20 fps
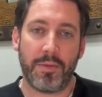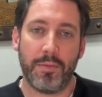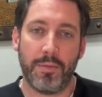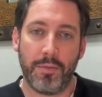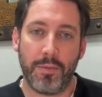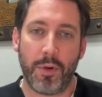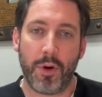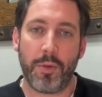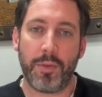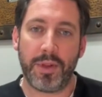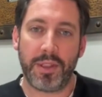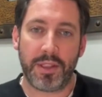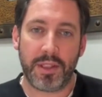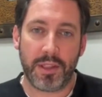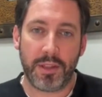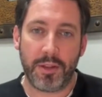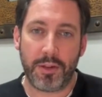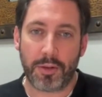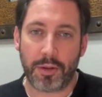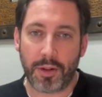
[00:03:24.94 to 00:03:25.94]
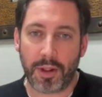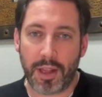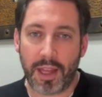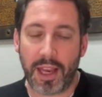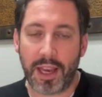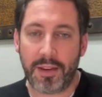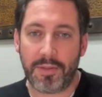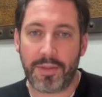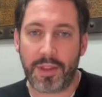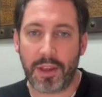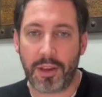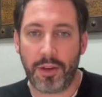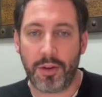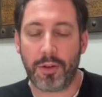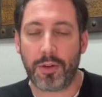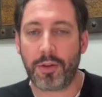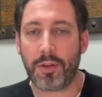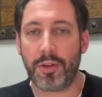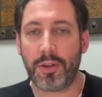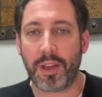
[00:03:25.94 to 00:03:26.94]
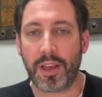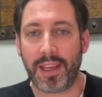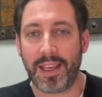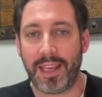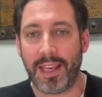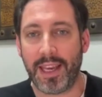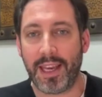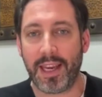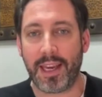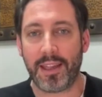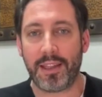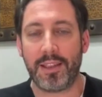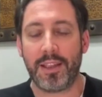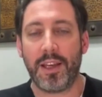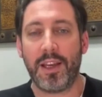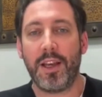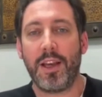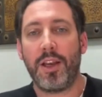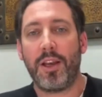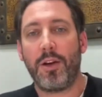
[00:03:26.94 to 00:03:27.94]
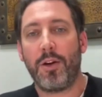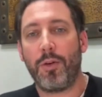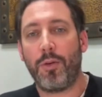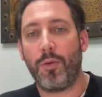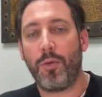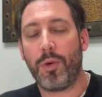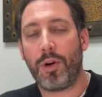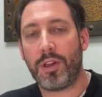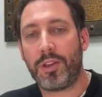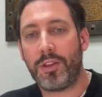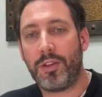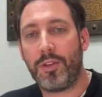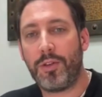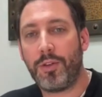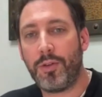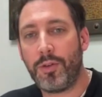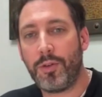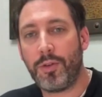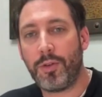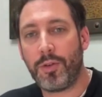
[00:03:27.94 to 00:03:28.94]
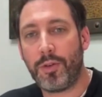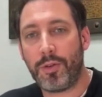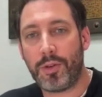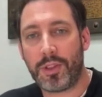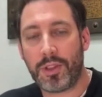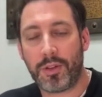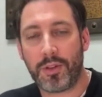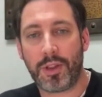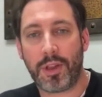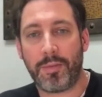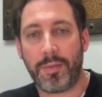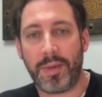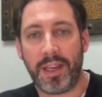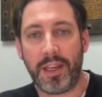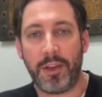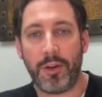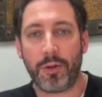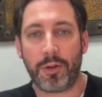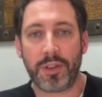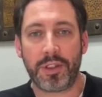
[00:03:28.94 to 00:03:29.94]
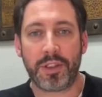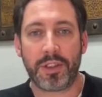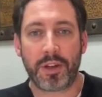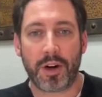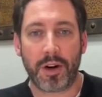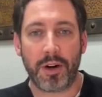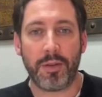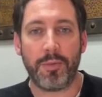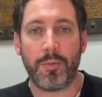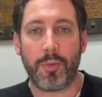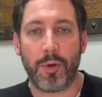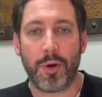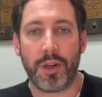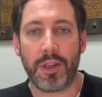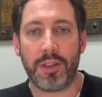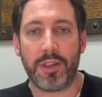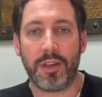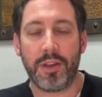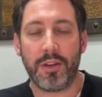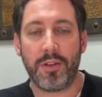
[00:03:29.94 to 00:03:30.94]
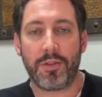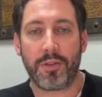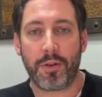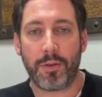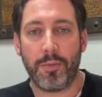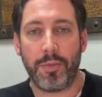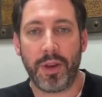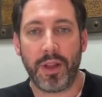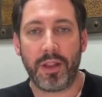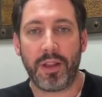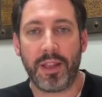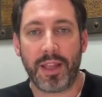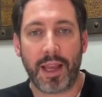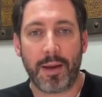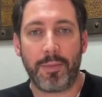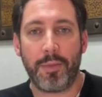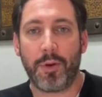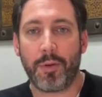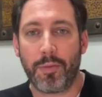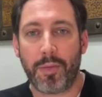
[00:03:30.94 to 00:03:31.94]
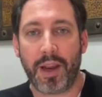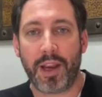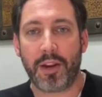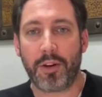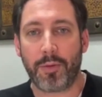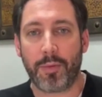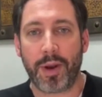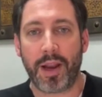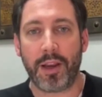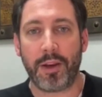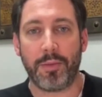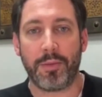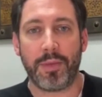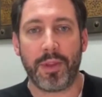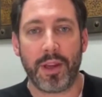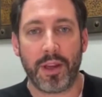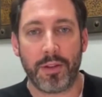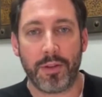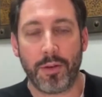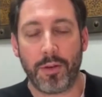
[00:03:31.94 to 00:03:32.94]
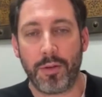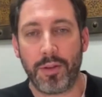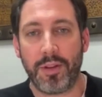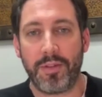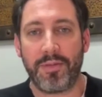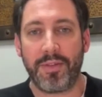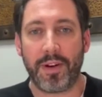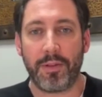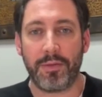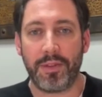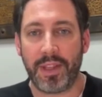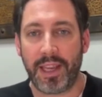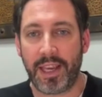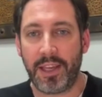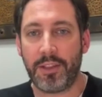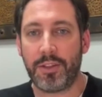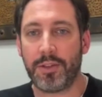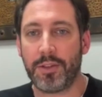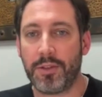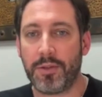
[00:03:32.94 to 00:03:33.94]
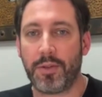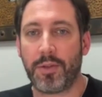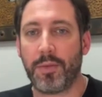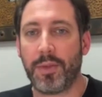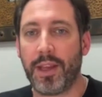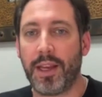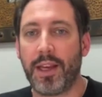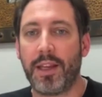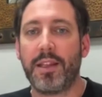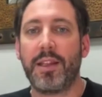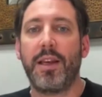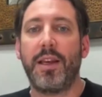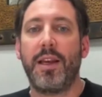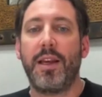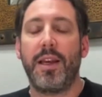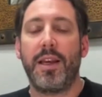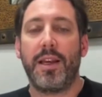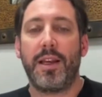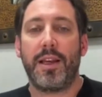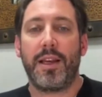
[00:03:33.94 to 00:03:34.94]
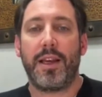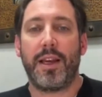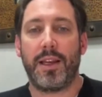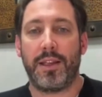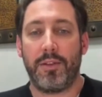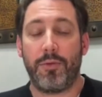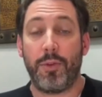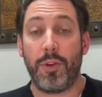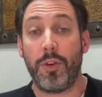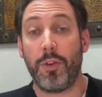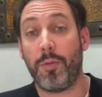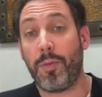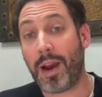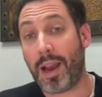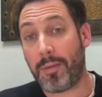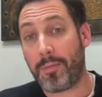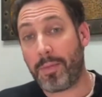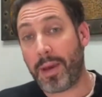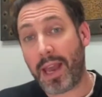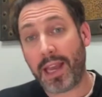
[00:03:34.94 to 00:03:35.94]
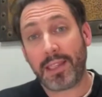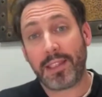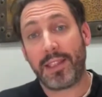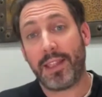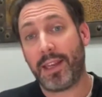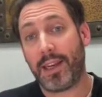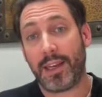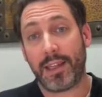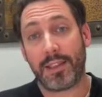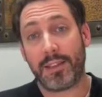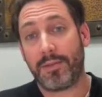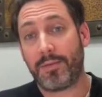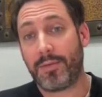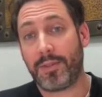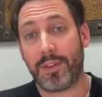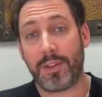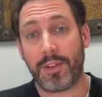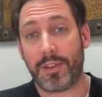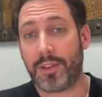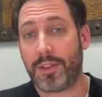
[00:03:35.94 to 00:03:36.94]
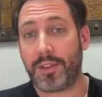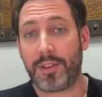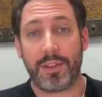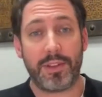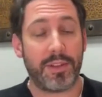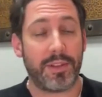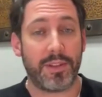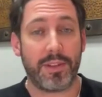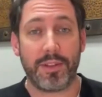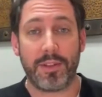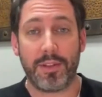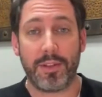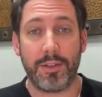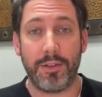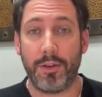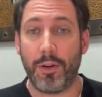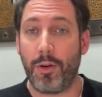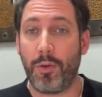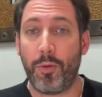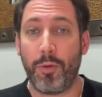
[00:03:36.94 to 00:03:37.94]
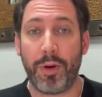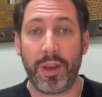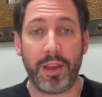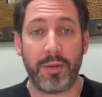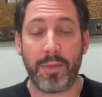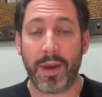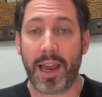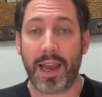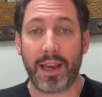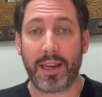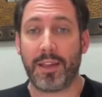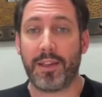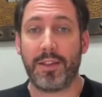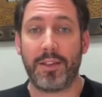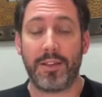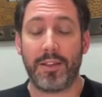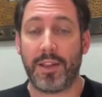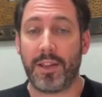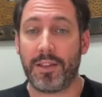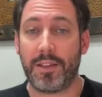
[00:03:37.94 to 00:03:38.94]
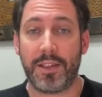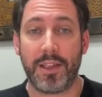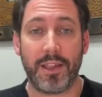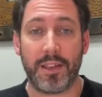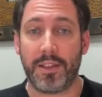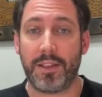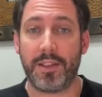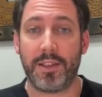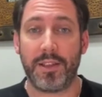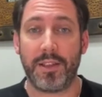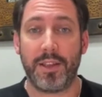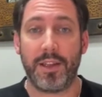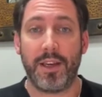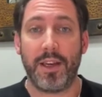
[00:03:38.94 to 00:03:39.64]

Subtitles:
moments in your life that you're gonna get is gonna be your starting point for building up your microbiome and all the foundations from that. And if you bypass that, there's no way back. That's it.